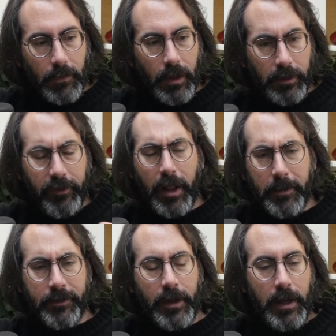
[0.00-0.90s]

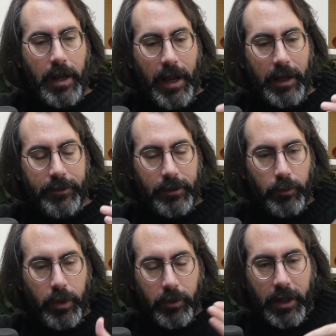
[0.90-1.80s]
development, and
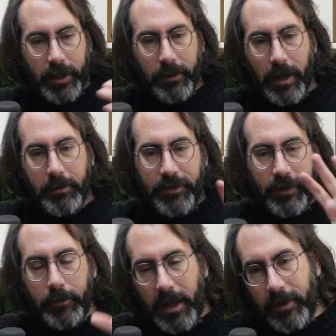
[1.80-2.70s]
we were cutting them up. And he says,
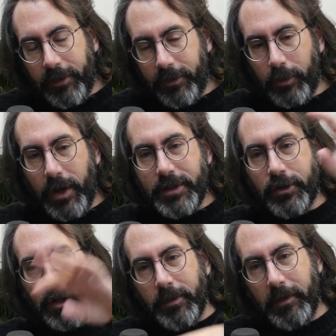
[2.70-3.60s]
"Maybe this is a
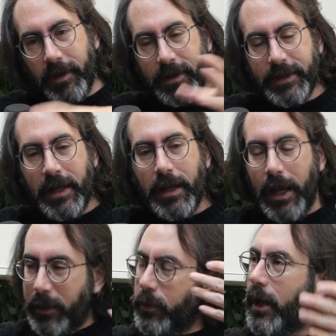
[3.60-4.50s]
restaurant, maybe this,"
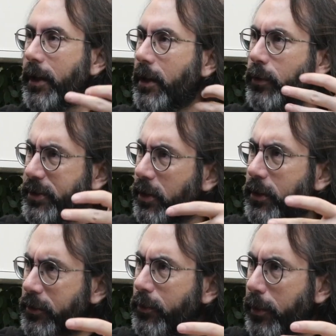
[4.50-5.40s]
and then we
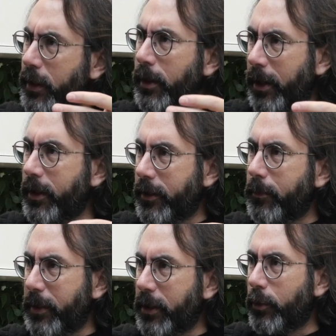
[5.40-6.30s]
started to think about it
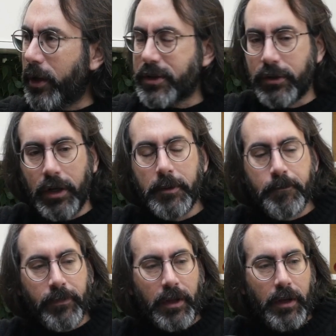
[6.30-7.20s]
being a restaurant.
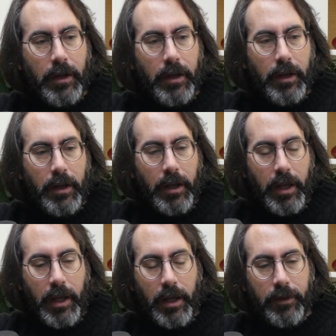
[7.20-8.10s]

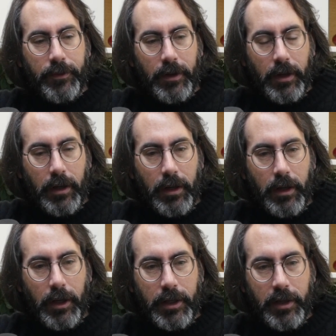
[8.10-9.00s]
And
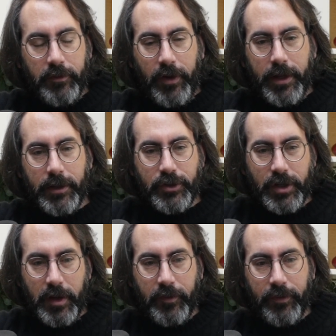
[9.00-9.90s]
he invited
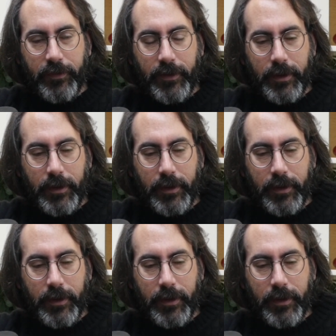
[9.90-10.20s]
Chef